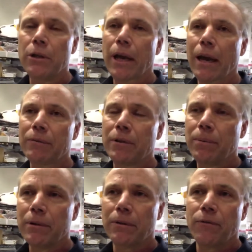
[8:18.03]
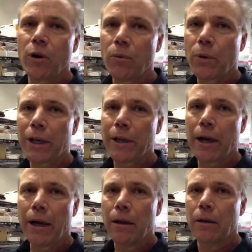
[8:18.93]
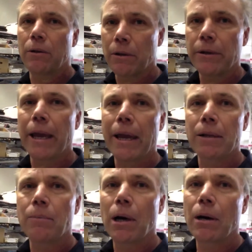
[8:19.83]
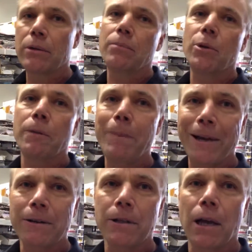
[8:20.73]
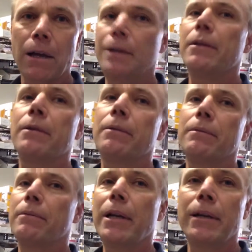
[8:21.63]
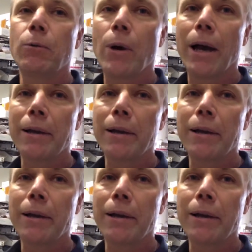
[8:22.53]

You have to put the front wheel on, turn the handlebars, and put the pedals on, and you're ready to ride.